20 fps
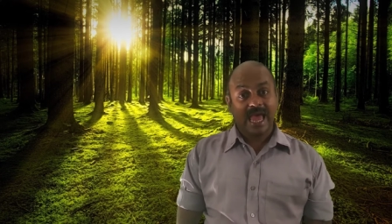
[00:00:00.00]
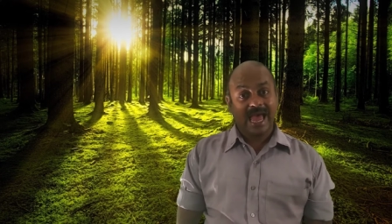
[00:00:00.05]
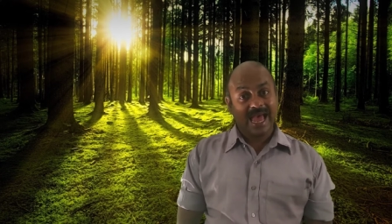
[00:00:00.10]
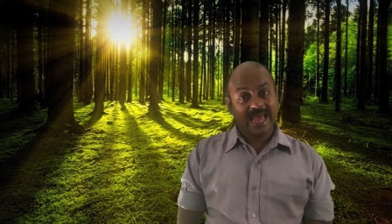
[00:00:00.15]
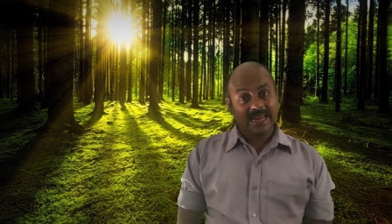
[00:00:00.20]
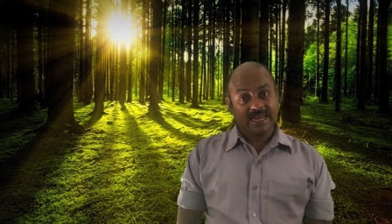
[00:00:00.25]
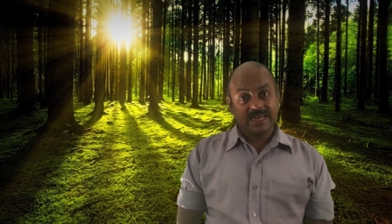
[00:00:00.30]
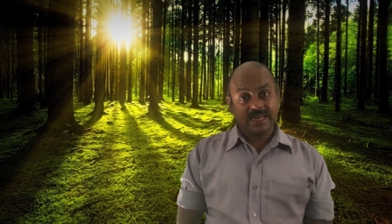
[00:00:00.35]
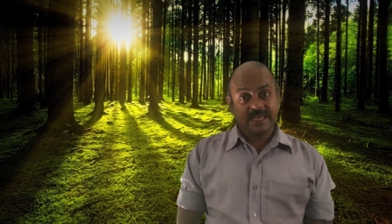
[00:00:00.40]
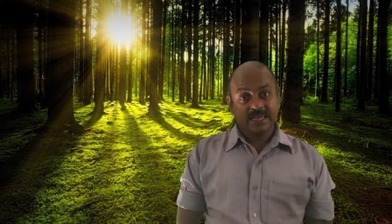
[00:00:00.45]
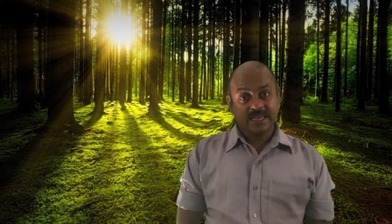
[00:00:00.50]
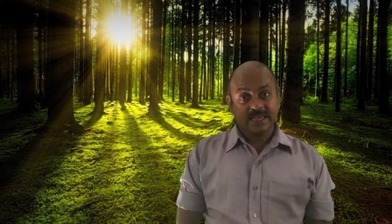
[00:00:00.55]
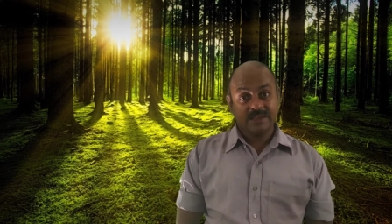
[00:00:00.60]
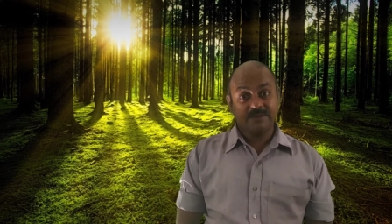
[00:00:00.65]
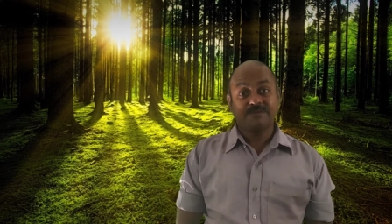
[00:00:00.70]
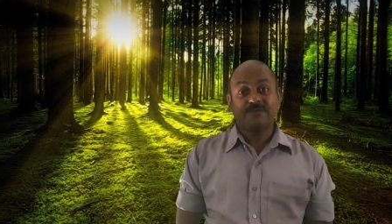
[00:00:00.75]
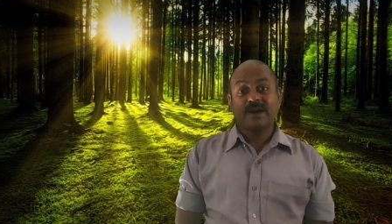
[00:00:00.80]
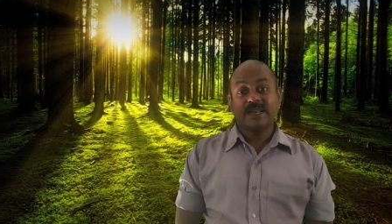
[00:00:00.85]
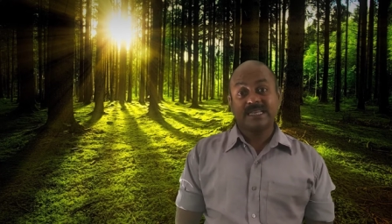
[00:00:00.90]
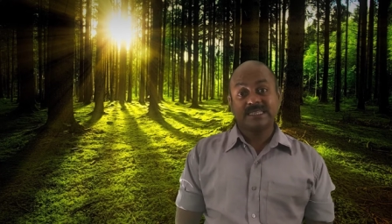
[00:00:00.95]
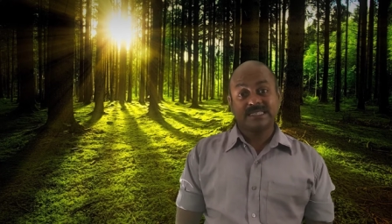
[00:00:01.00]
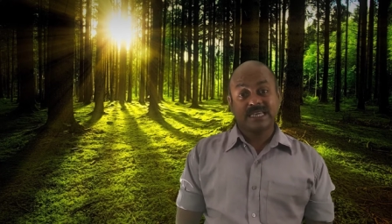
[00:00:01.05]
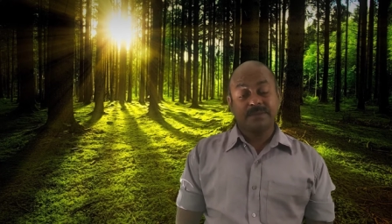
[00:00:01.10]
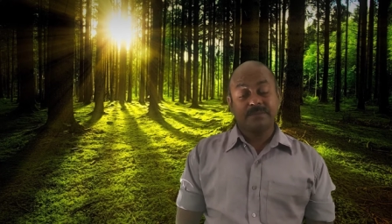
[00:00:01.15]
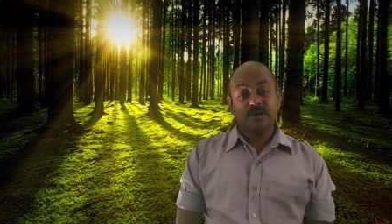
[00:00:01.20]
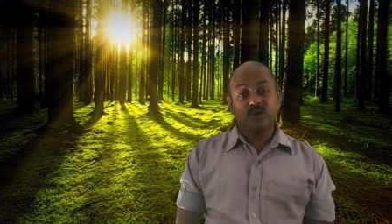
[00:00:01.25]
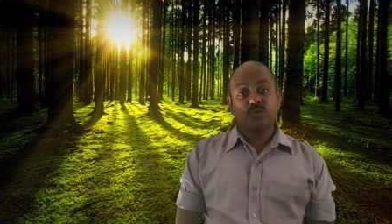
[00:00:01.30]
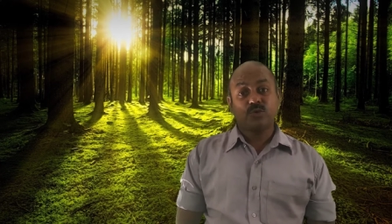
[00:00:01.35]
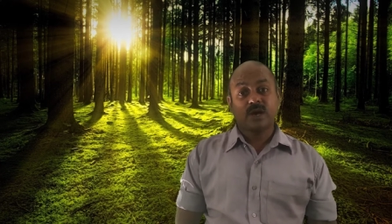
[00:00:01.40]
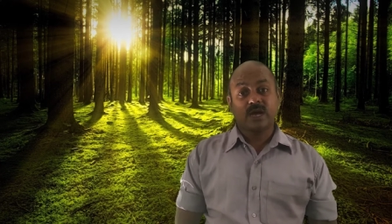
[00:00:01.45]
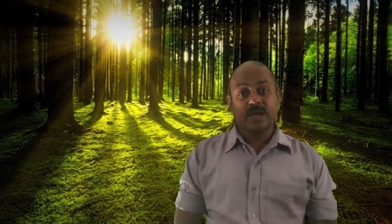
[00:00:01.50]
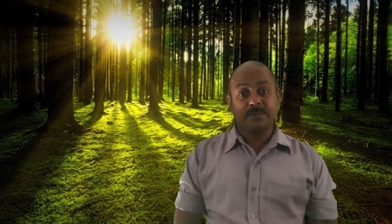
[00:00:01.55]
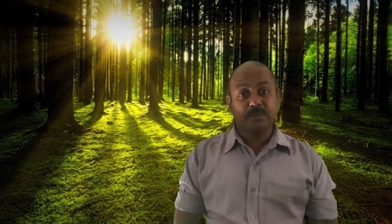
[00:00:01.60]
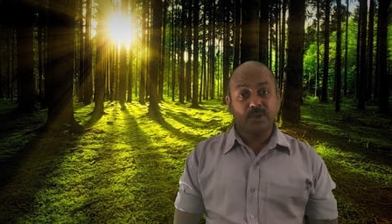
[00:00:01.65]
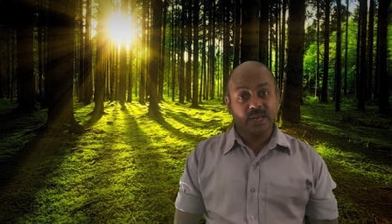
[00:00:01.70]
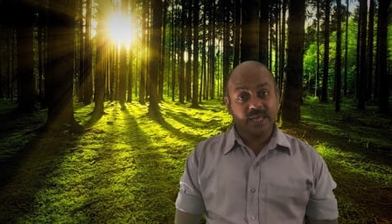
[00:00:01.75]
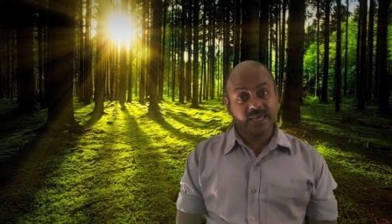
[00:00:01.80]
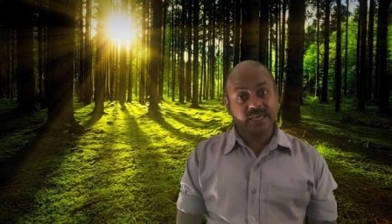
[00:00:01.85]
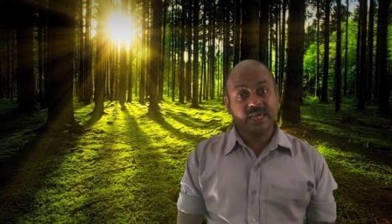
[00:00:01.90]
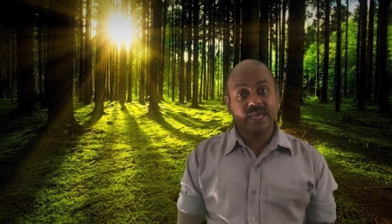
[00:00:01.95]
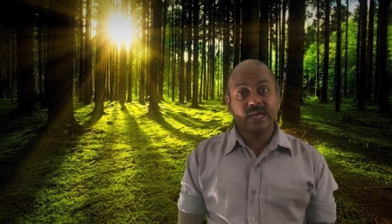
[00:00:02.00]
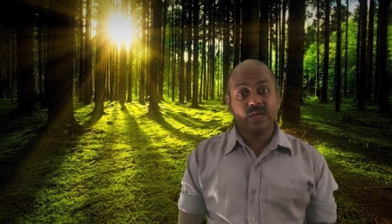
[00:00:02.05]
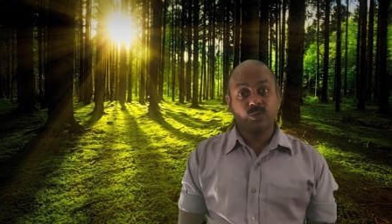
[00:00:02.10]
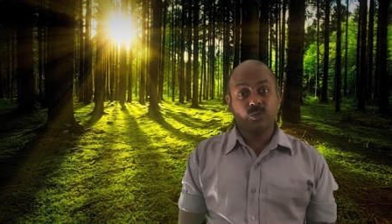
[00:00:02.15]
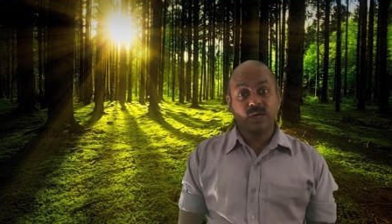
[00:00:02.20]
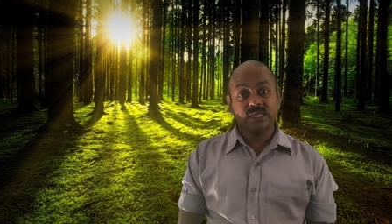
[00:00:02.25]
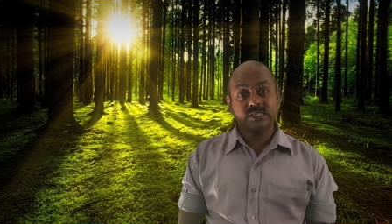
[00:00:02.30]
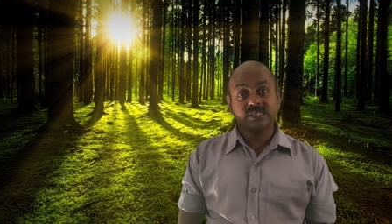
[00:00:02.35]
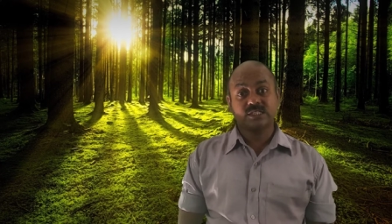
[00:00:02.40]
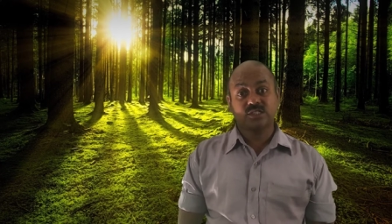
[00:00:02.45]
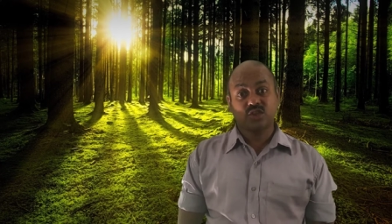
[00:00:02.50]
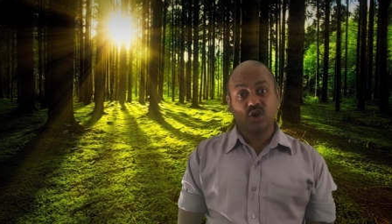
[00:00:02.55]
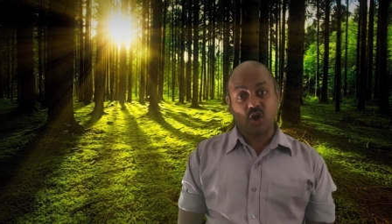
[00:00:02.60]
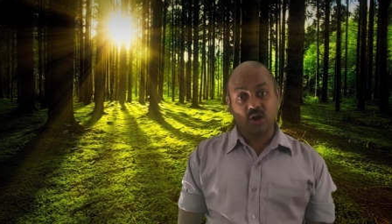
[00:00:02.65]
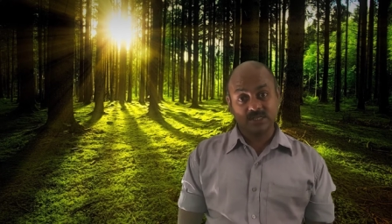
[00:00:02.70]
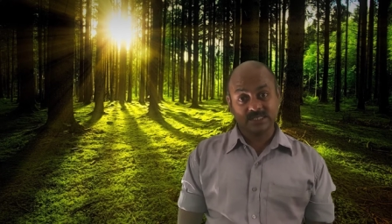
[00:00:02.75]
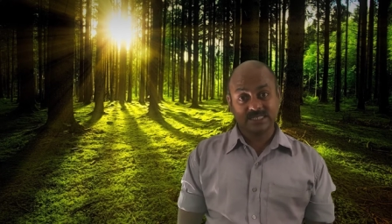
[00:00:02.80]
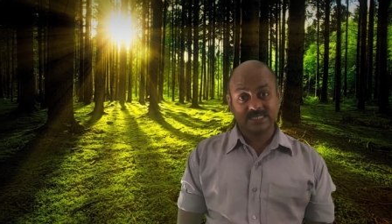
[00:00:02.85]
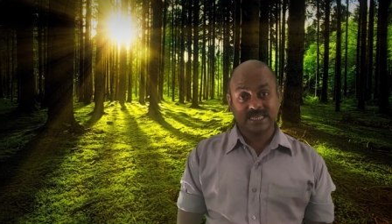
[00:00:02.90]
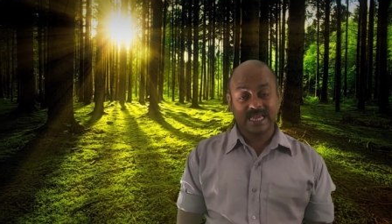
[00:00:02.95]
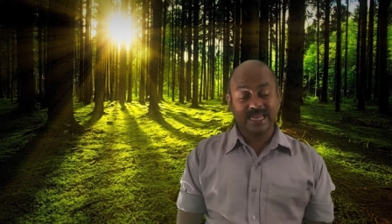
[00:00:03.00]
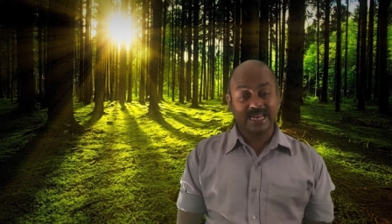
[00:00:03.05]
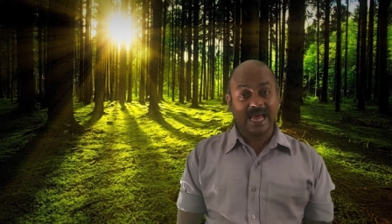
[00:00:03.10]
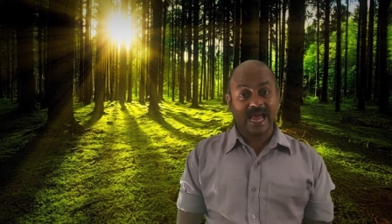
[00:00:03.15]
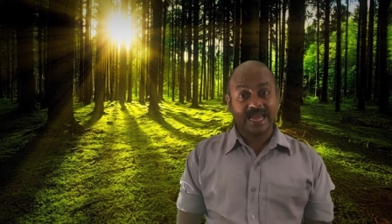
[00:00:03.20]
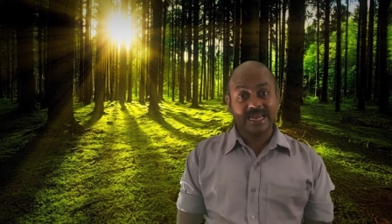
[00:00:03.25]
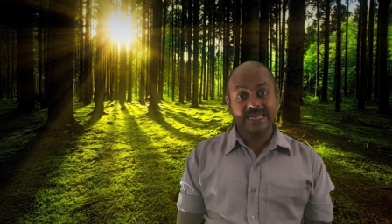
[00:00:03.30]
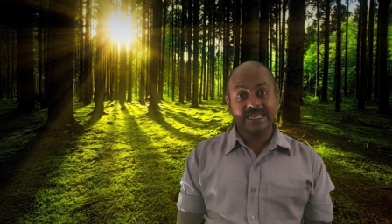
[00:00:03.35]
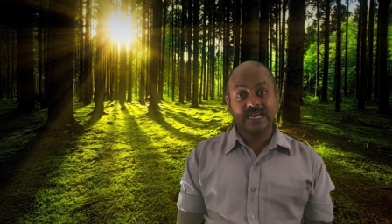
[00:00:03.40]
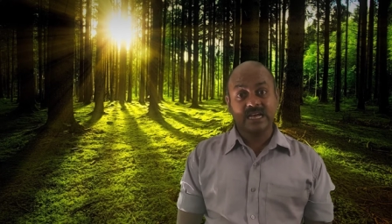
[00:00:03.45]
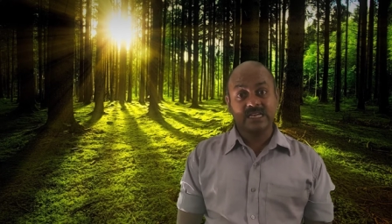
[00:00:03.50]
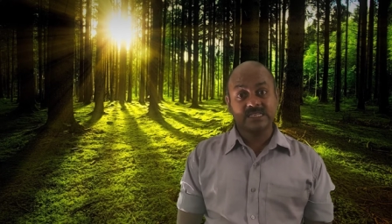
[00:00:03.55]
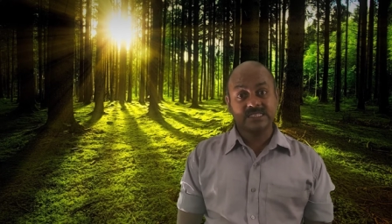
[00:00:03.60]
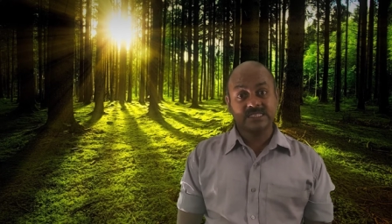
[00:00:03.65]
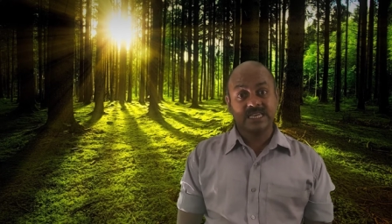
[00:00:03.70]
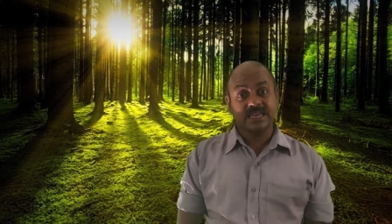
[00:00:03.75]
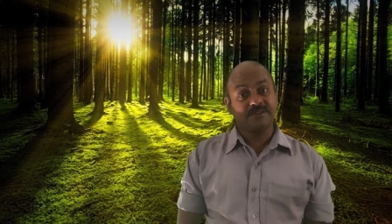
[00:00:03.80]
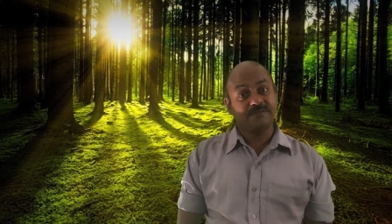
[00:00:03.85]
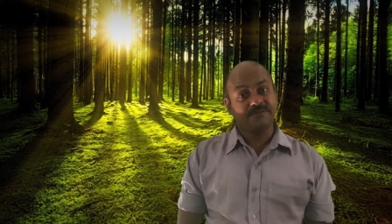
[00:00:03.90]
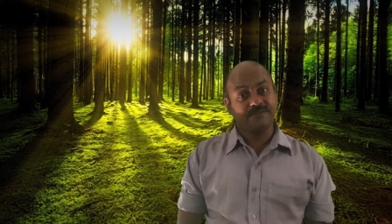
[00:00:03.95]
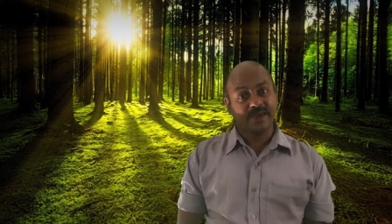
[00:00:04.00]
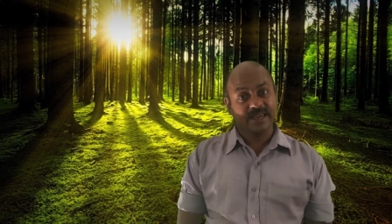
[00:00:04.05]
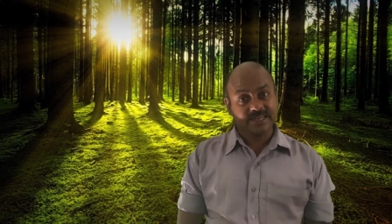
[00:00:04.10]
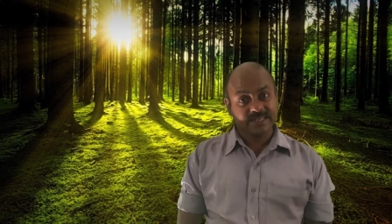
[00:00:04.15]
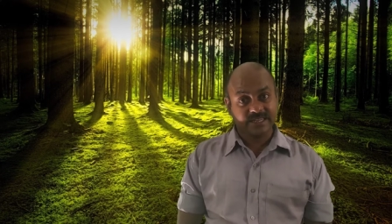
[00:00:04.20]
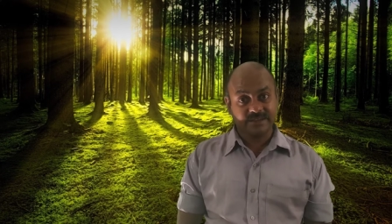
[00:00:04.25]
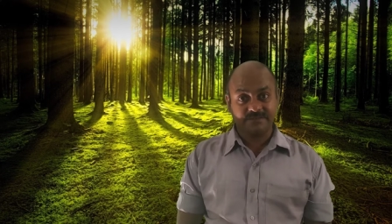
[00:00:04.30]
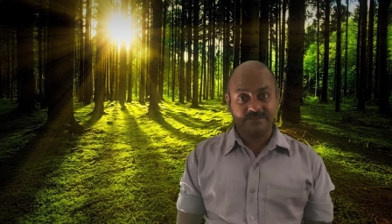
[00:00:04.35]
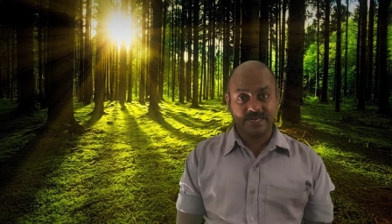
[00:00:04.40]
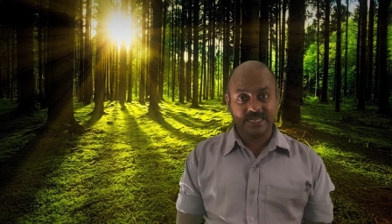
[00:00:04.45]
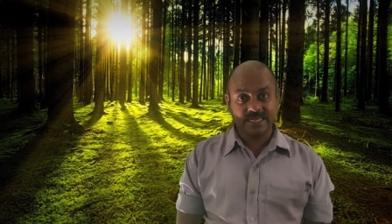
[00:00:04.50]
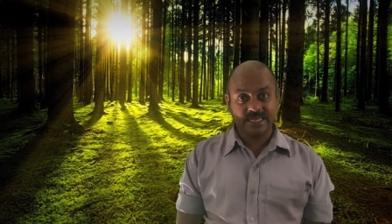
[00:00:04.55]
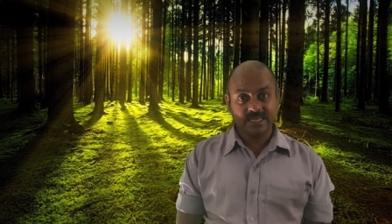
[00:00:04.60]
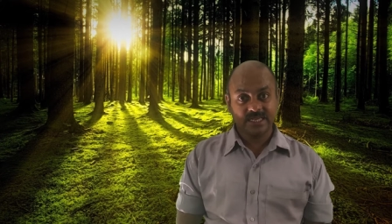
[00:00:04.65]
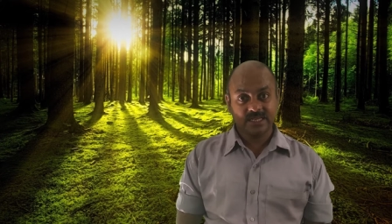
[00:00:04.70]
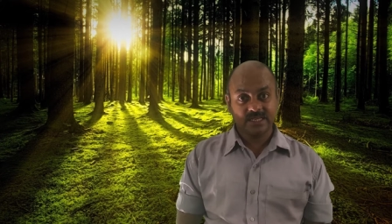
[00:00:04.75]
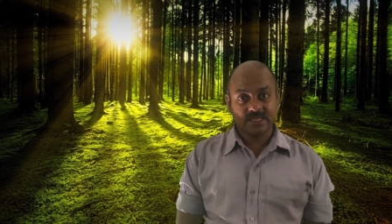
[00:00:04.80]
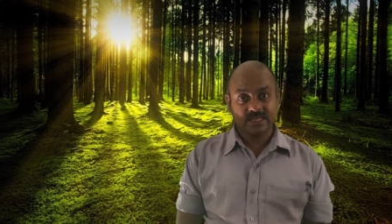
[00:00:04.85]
and if one is able to communicate one's thoughts and ideas effectively,